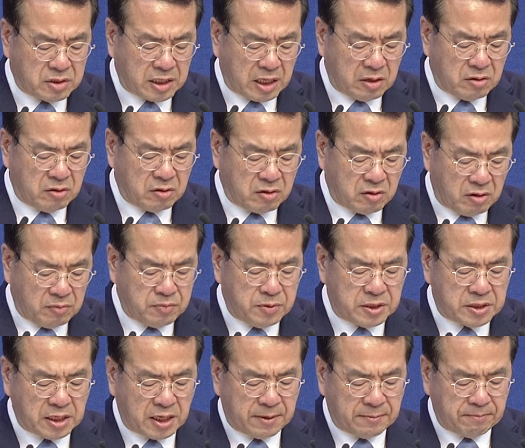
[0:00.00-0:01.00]
And they were
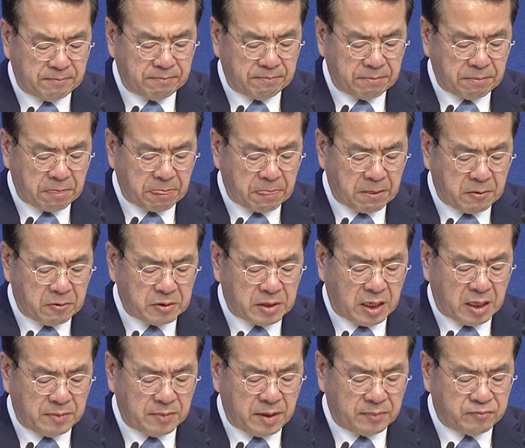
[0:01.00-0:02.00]
experienced
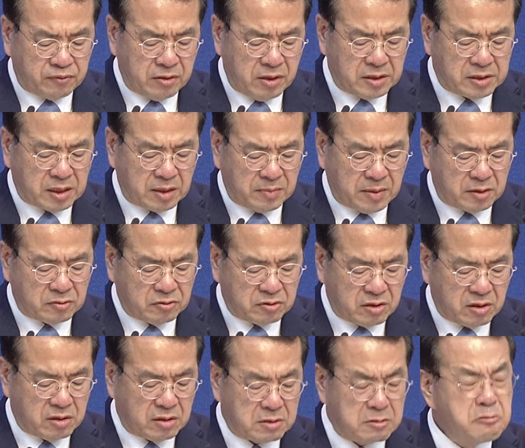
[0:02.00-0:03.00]
volunteers
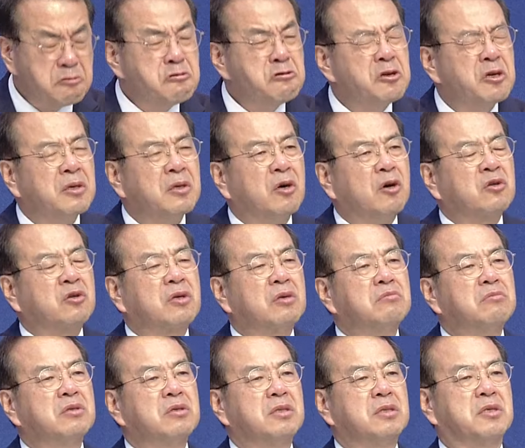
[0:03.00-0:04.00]
at the restaurants.
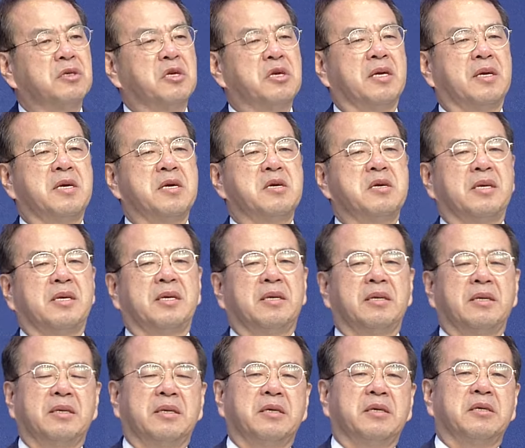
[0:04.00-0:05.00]
Also, the
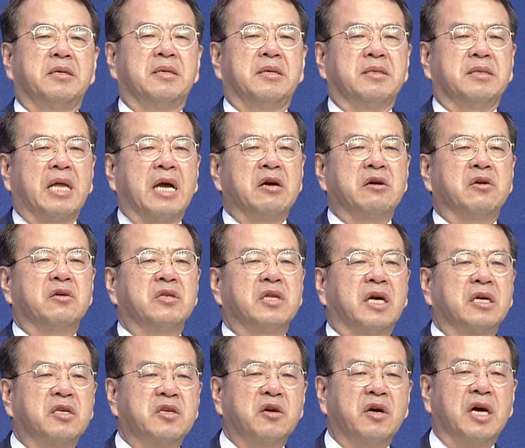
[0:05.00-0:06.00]
Shalom Cafe
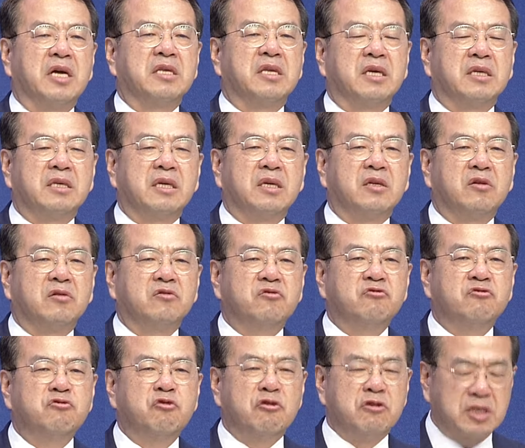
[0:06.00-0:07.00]
and the
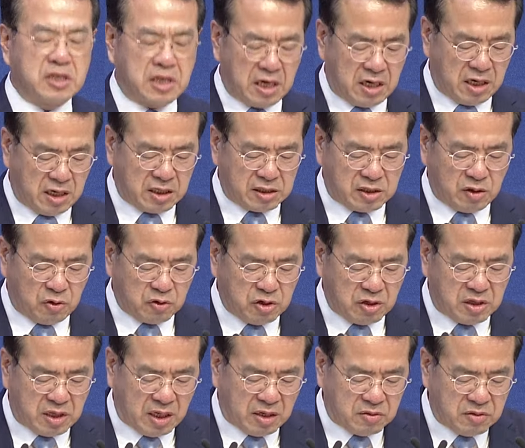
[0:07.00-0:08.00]
Beersheba.
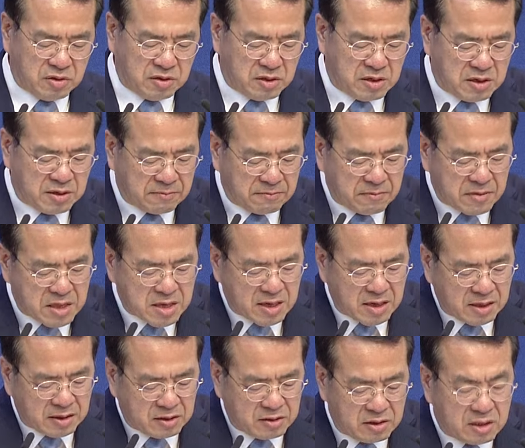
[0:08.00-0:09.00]
Some
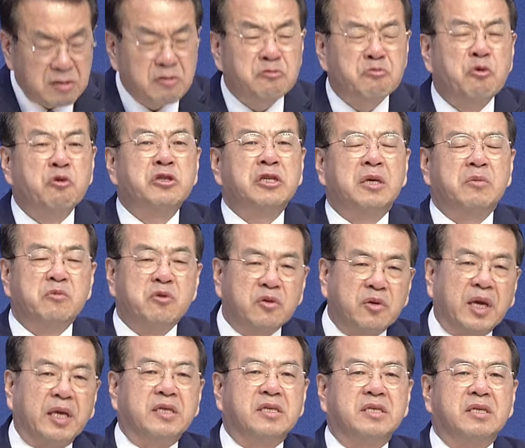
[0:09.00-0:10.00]
people even
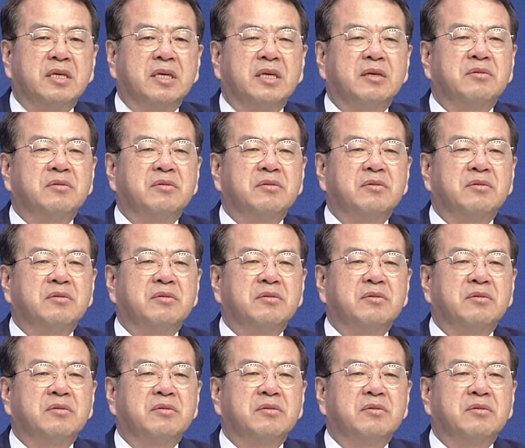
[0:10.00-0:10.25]
said,